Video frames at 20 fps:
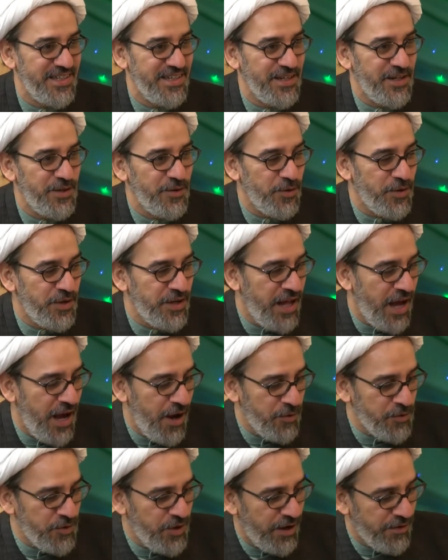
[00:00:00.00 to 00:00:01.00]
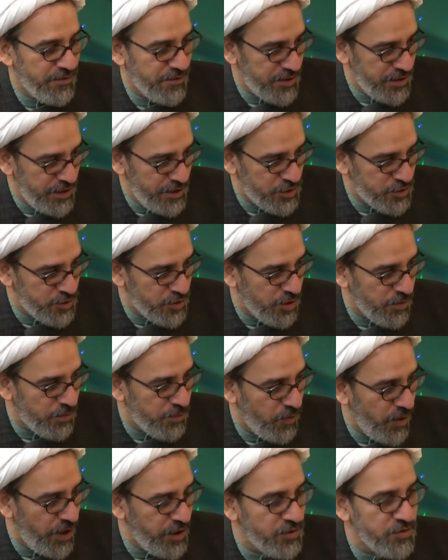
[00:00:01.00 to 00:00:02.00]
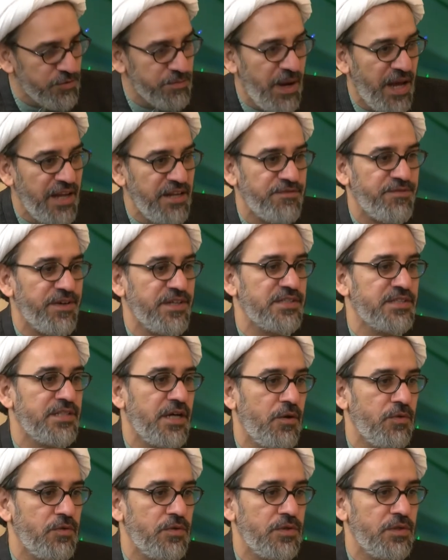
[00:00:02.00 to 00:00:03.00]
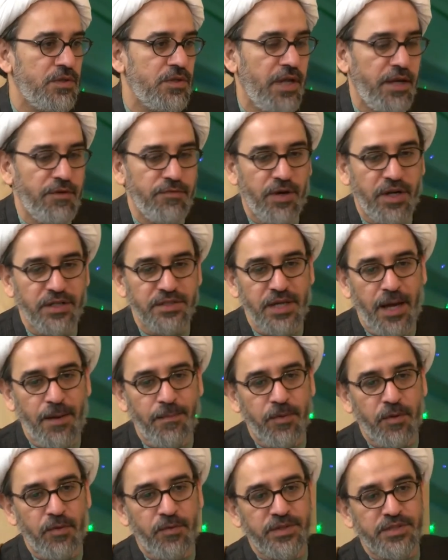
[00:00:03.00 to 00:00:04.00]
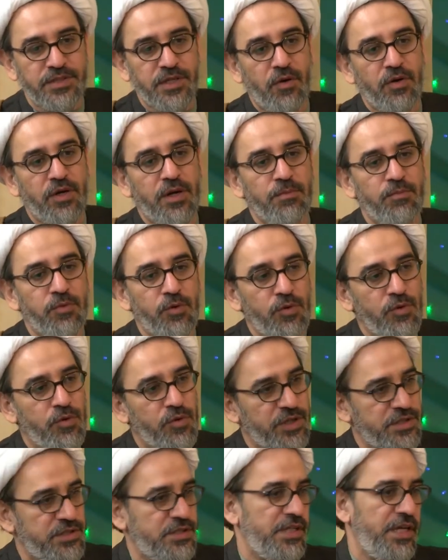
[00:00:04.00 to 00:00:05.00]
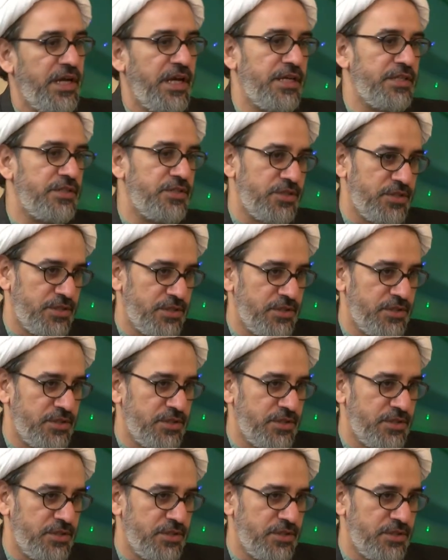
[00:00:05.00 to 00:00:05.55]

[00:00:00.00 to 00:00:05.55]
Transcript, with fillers: Now you have reached to the point to manifest out. Like, for example, we say, okay, bulugh is the age.